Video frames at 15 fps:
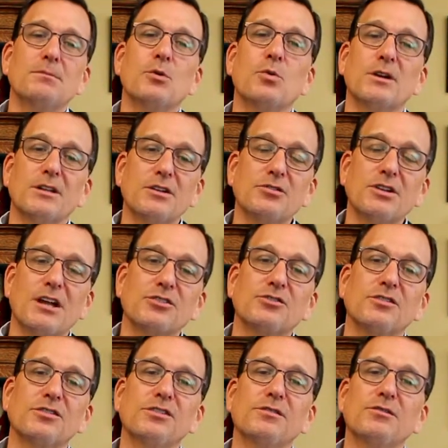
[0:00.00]
But what an
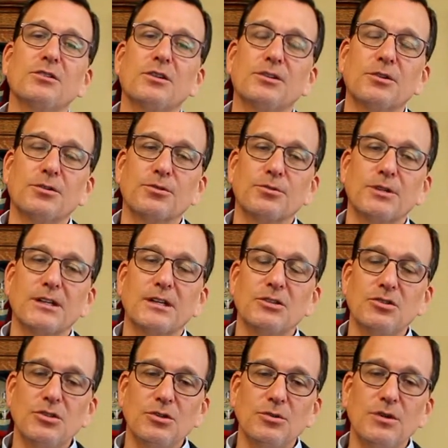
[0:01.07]
international civil law notary
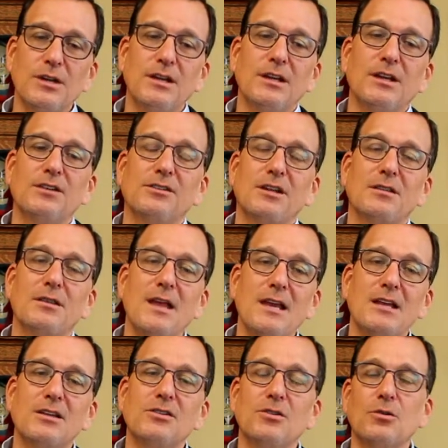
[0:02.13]
can do is that
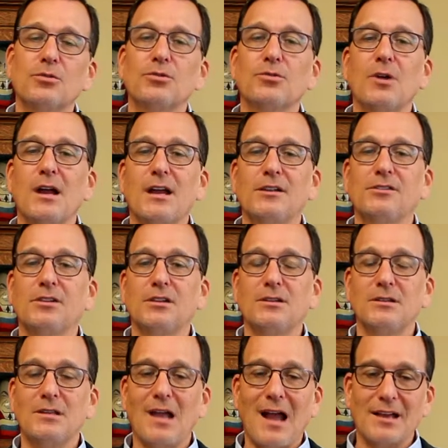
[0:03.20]
they can notarize
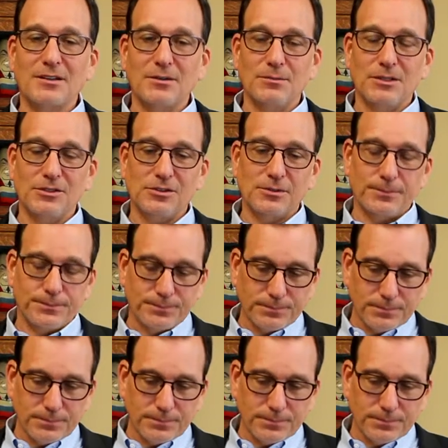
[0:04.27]
documents